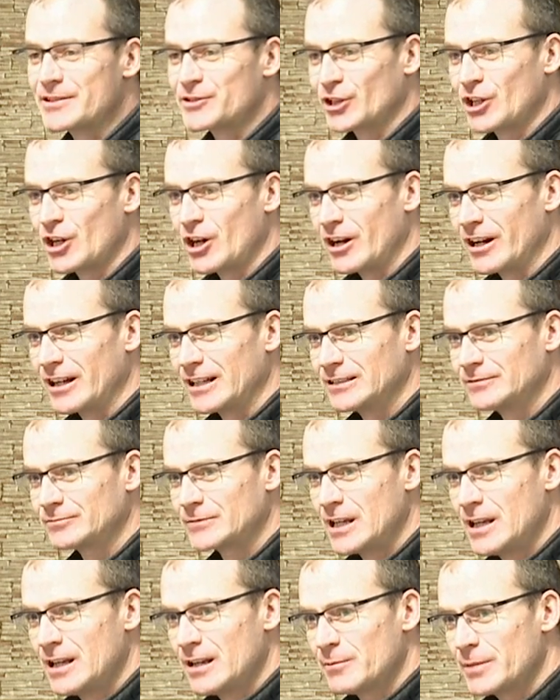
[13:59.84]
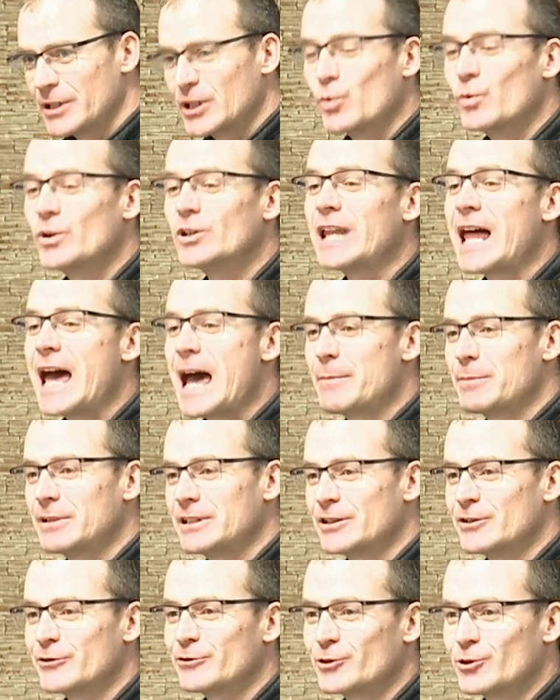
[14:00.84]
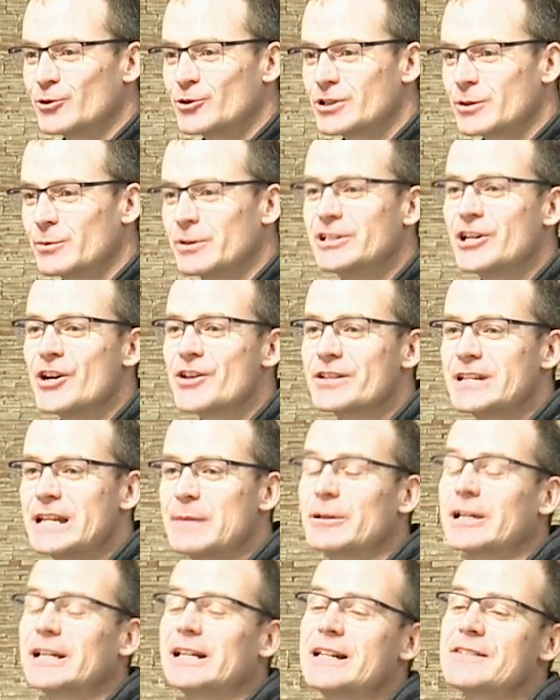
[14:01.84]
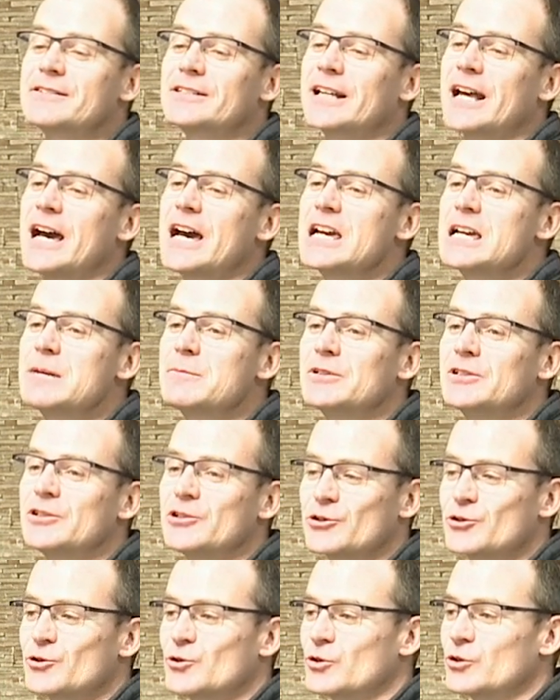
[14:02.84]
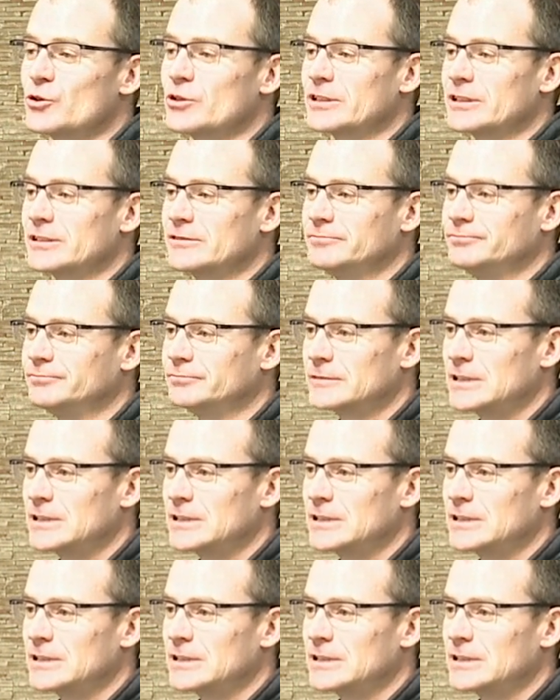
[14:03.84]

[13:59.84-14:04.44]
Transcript: Hezekiah, but it will happen in the future. And we know that Nebuchadnezzar came and destroyed